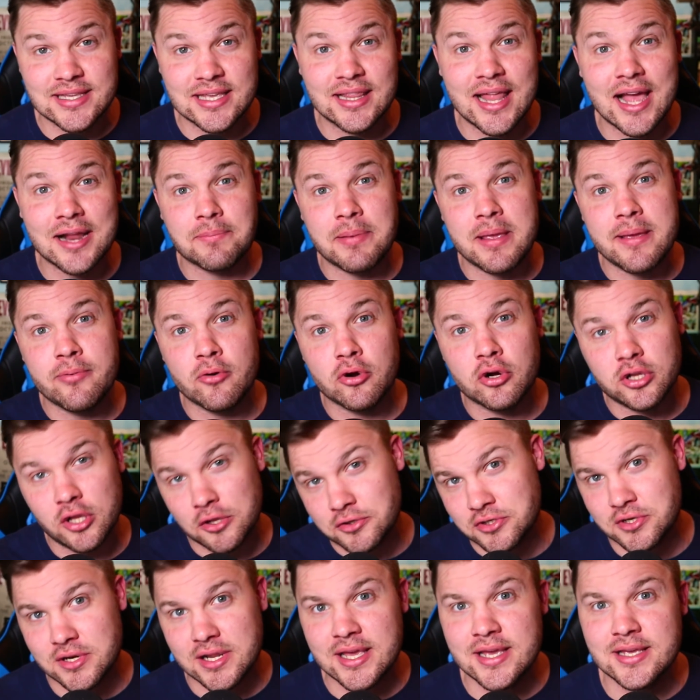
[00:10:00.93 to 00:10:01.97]
He liked people
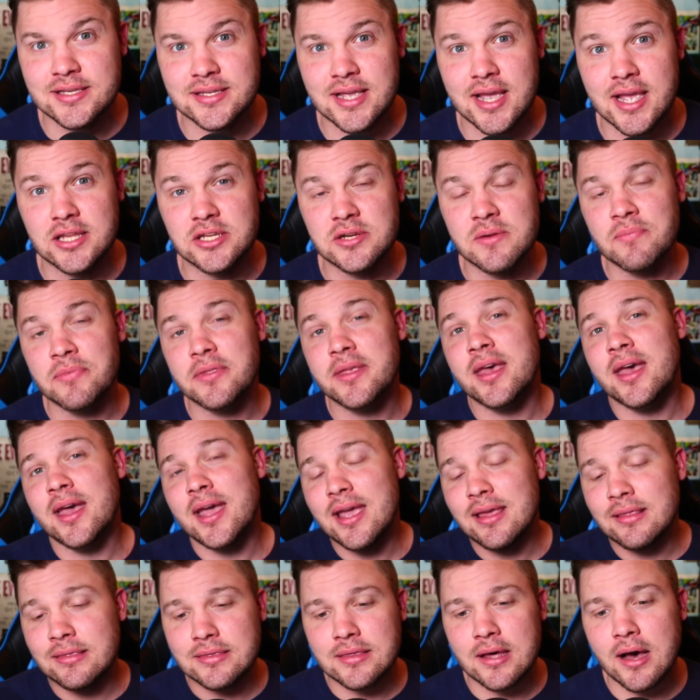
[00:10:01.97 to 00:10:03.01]
closer to his age.
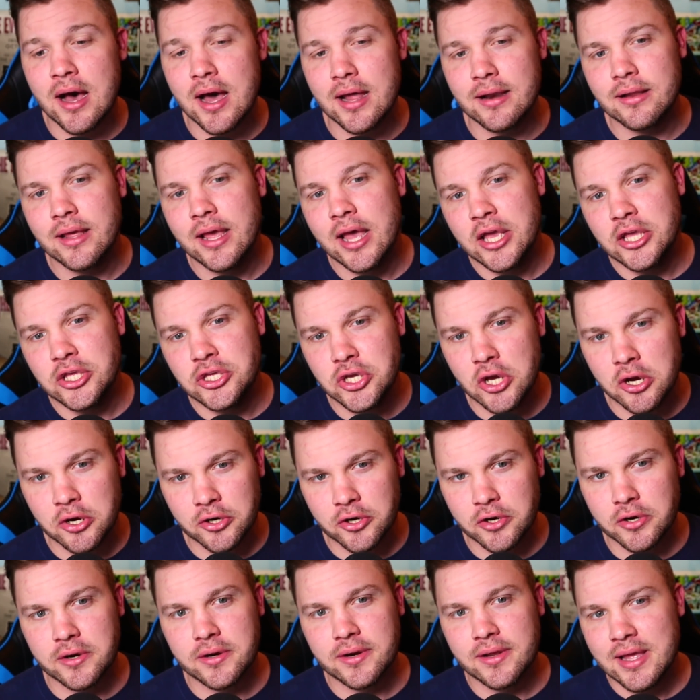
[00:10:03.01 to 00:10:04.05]
He thought
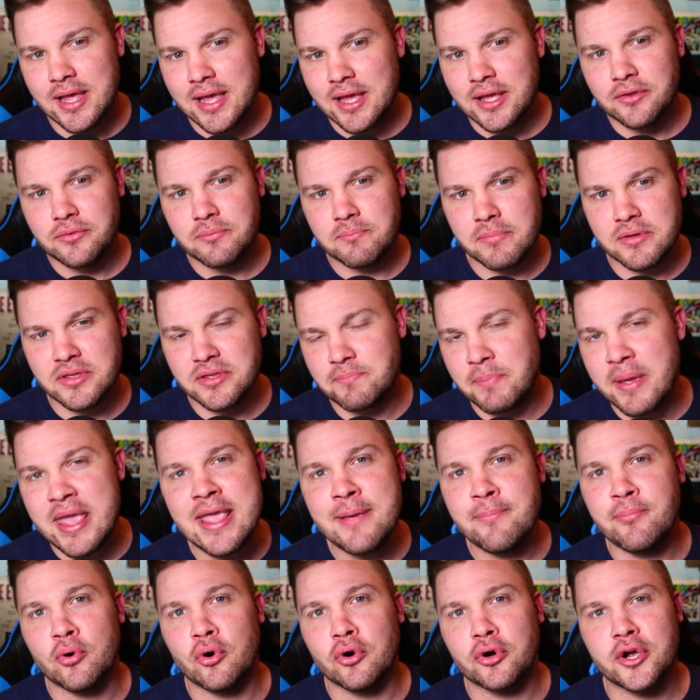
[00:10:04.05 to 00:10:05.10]
younger
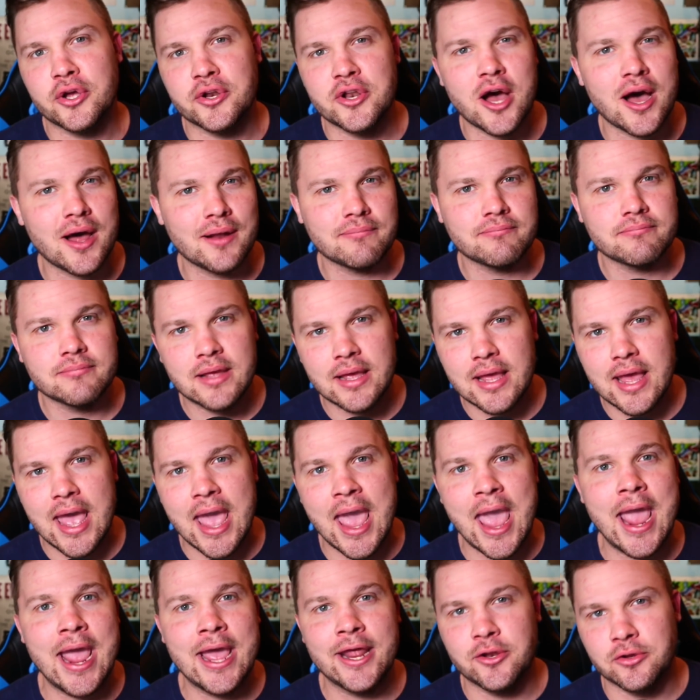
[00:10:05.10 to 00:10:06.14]
people could not
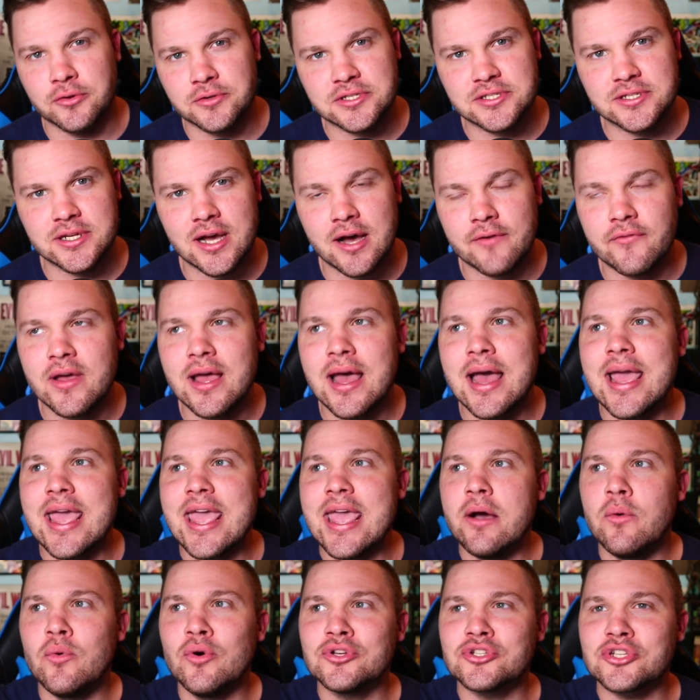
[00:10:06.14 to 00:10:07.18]
handle stuff.
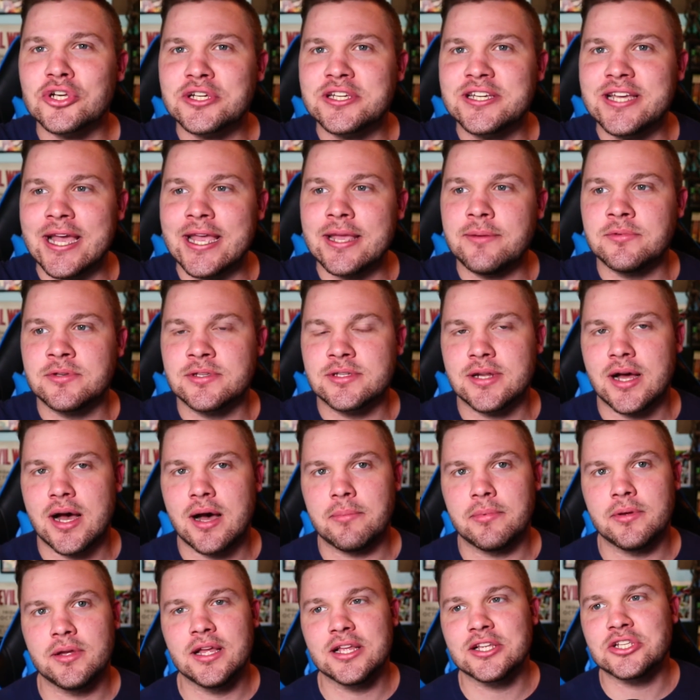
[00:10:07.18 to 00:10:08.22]
It was a GameStop.
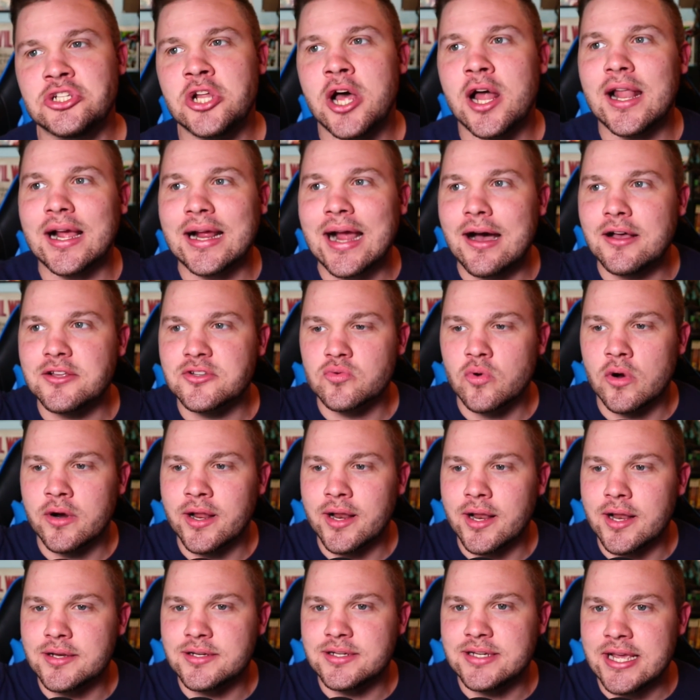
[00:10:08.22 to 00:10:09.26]
It's not like I was
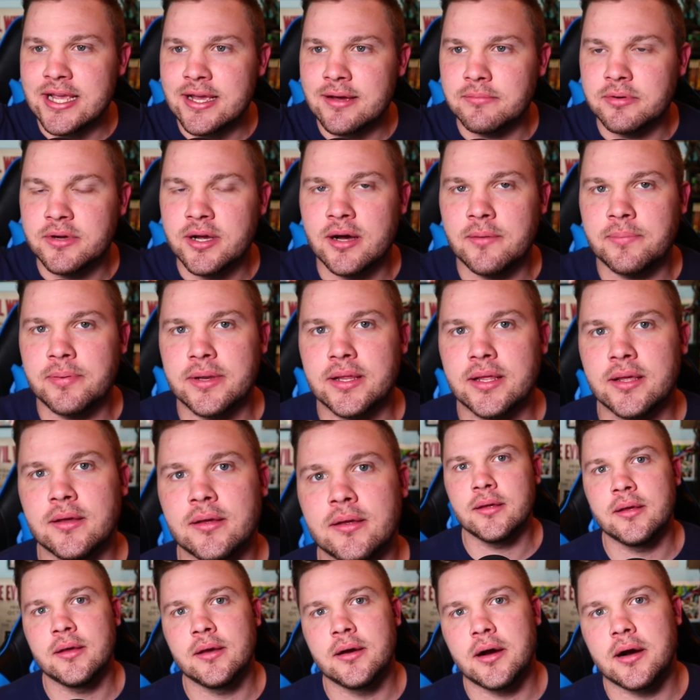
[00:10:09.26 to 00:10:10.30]
running a damn company.
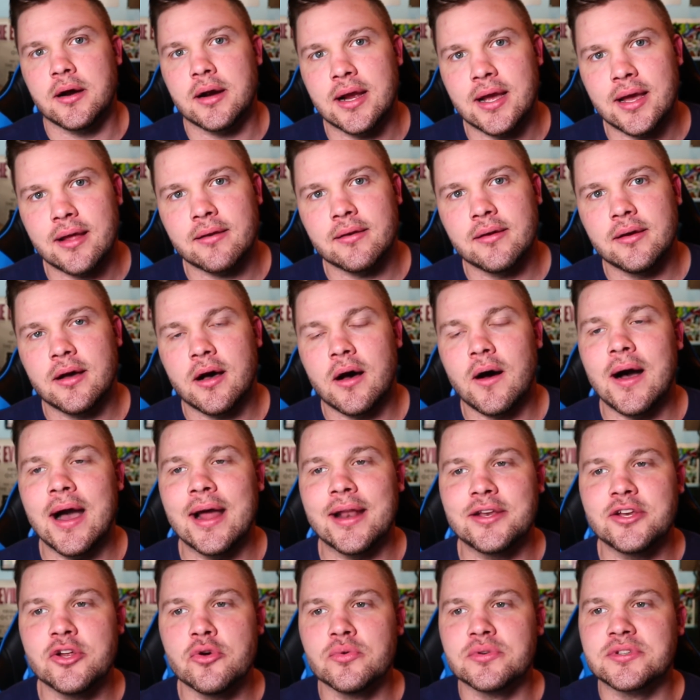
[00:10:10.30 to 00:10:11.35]
All right. All I
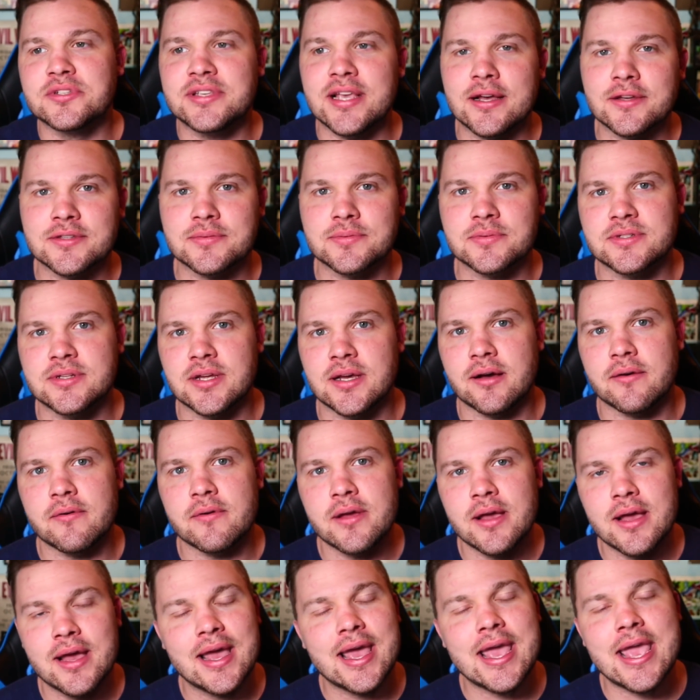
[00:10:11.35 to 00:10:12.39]
had to do was sell some stuff.
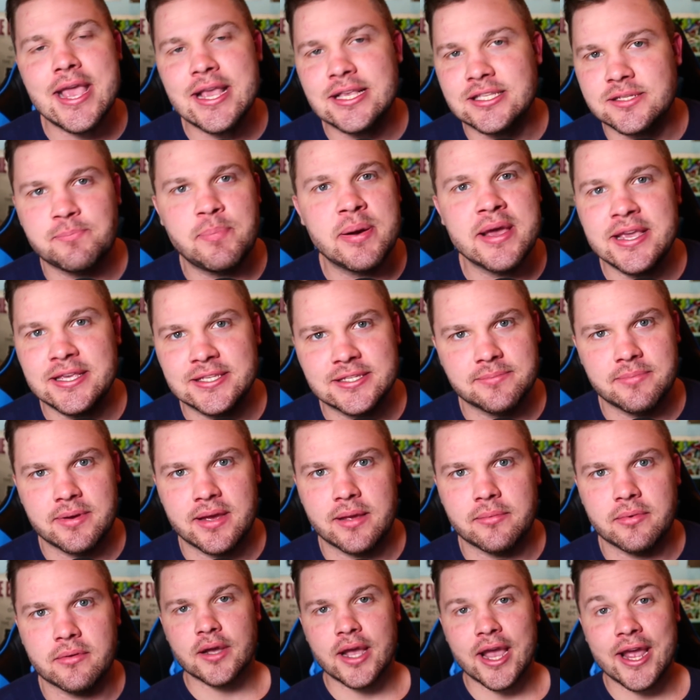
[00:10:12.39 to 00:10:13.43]
Easy peasy,
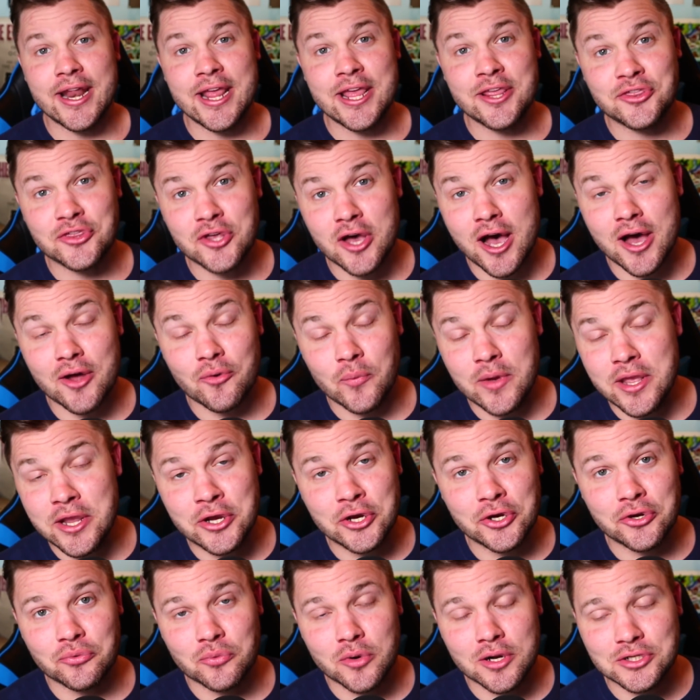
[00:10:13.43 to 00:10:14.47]
baby. And he thought we
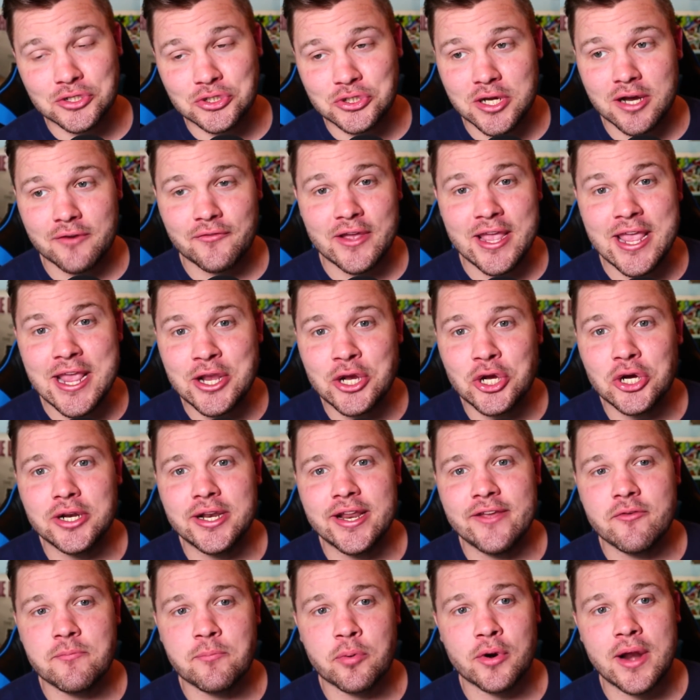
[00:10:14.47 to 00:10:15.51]
couldn't run stuff. He couldn't
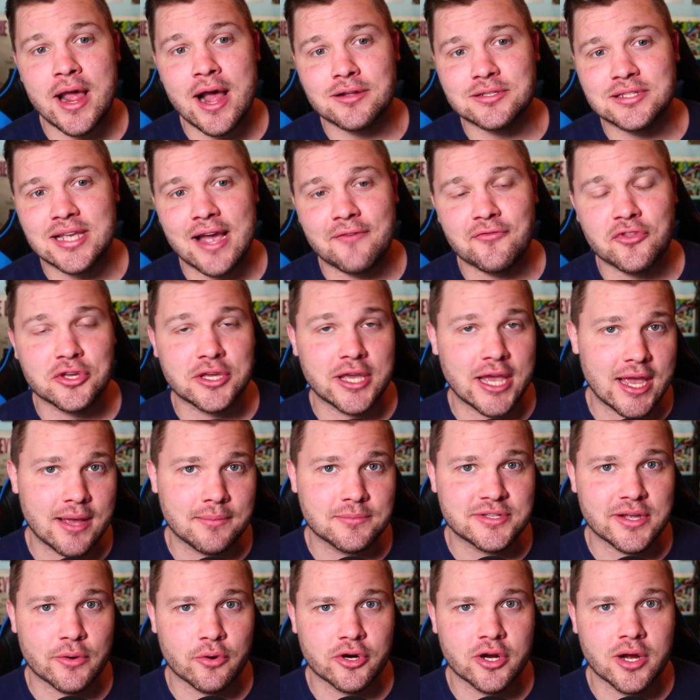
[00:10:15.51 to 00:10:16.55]
even pronounce half the
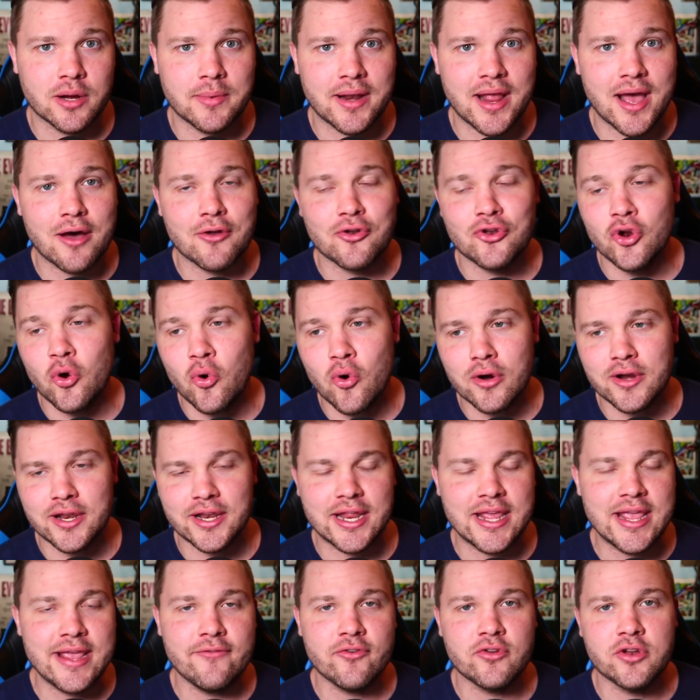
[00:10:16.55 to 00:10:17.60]
games that were coming out, nor did
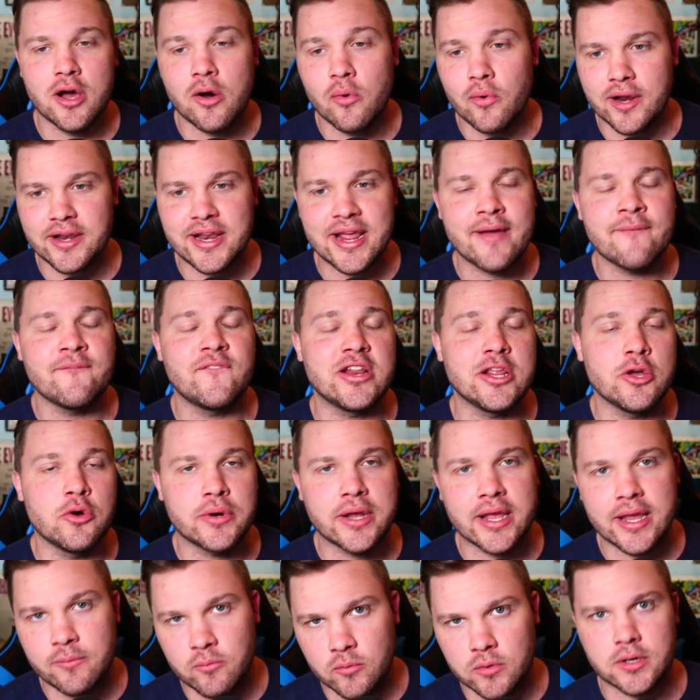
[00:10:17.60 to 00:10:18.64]
he even know what a damn video
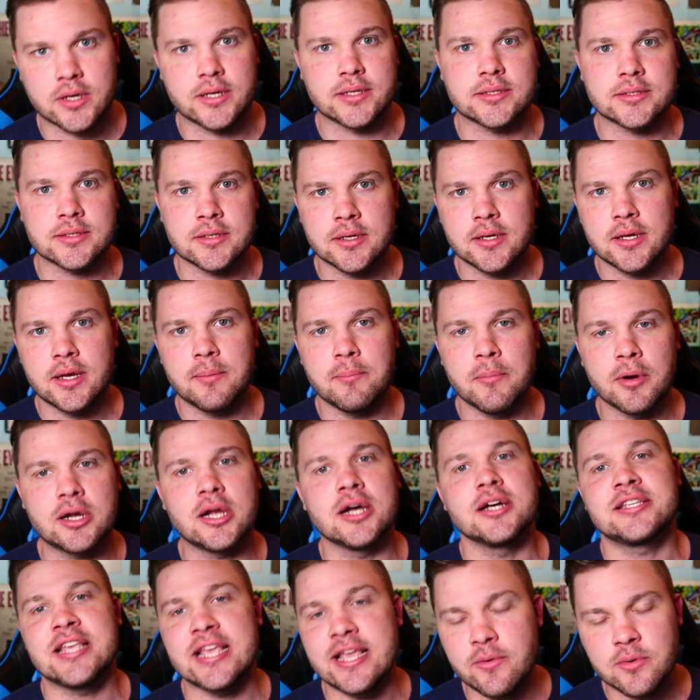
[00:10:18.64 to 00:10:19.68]
game was,
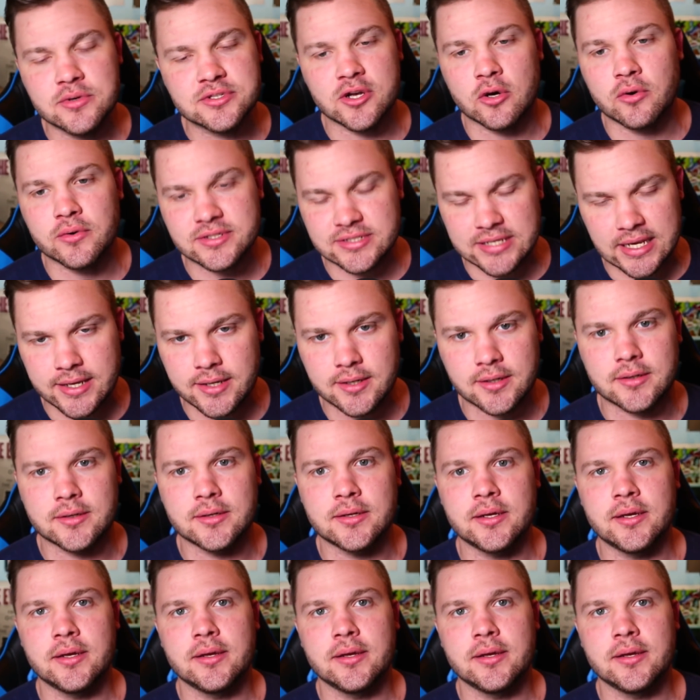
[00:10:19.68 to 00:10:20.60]
because he was old as hell.